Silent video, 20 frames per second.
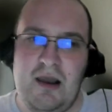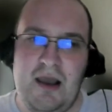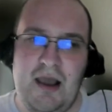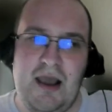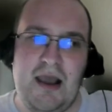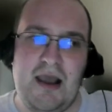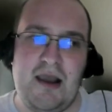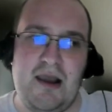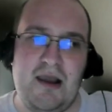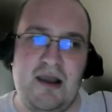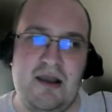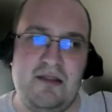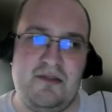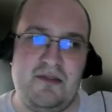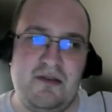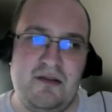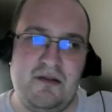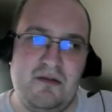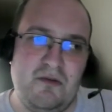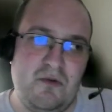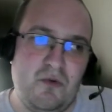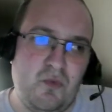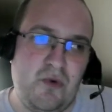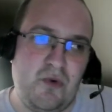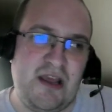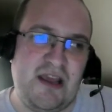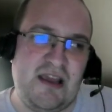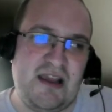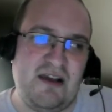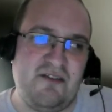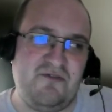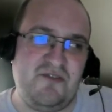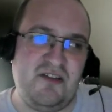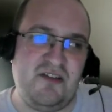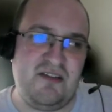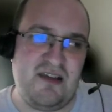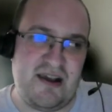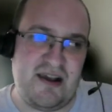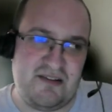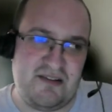And we have
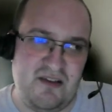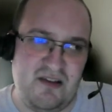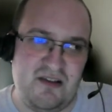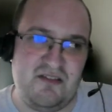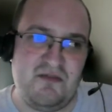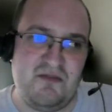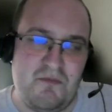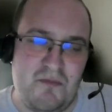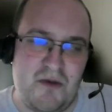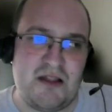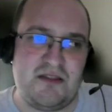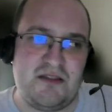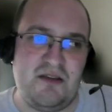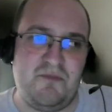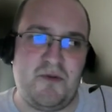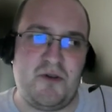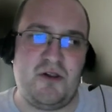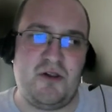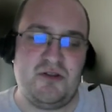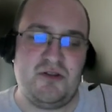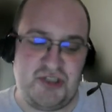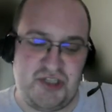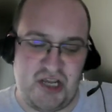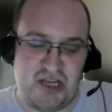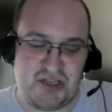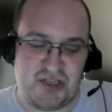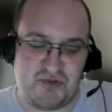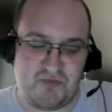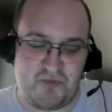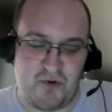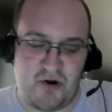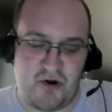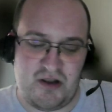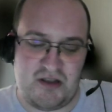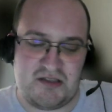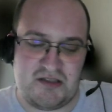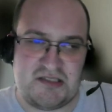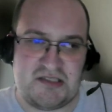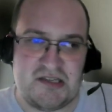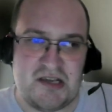detected multiple change
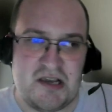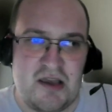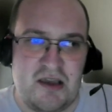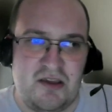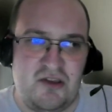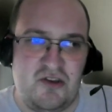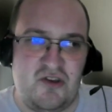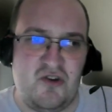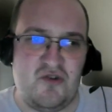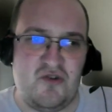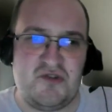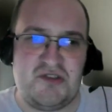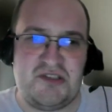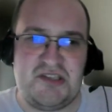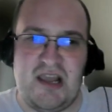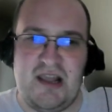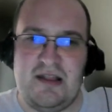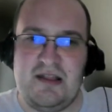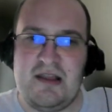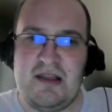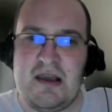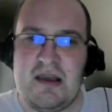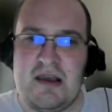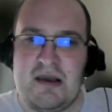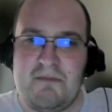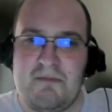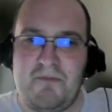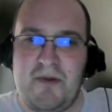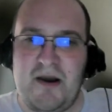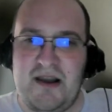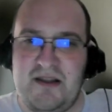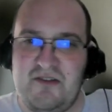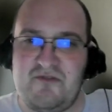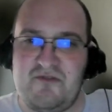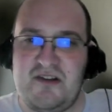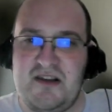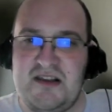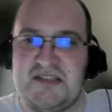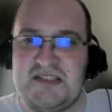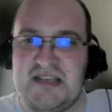points using
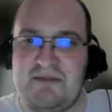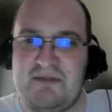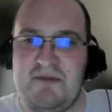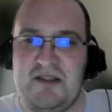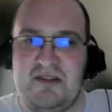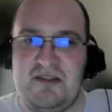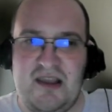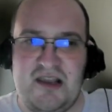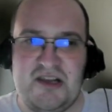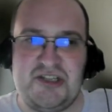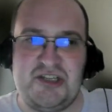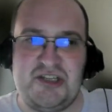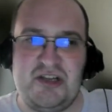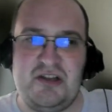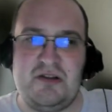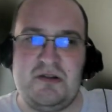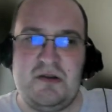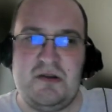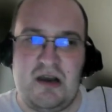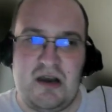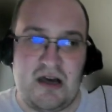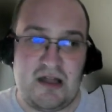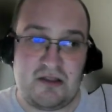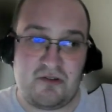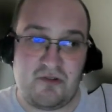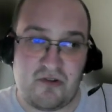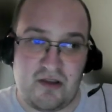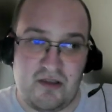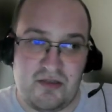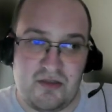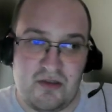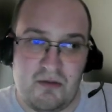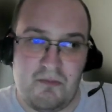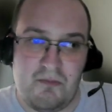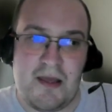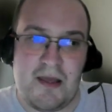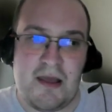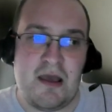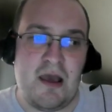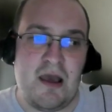binary segmentation algorithm,
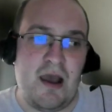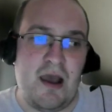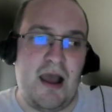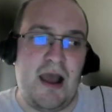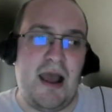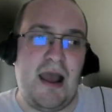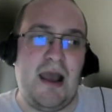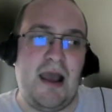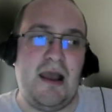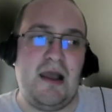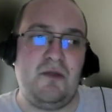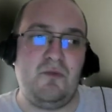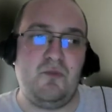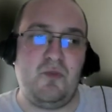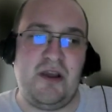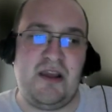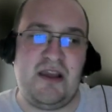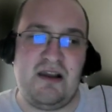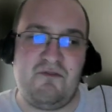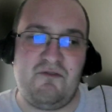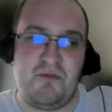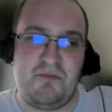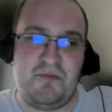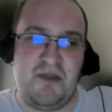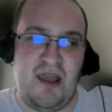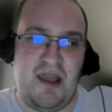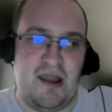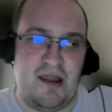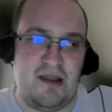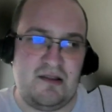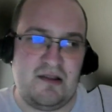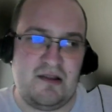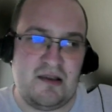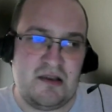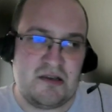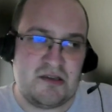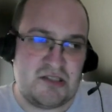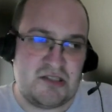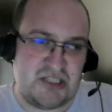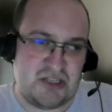and we have obtained
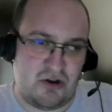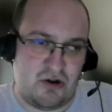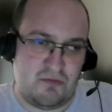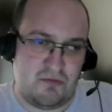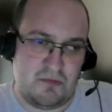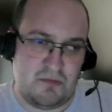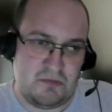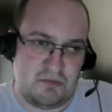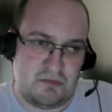some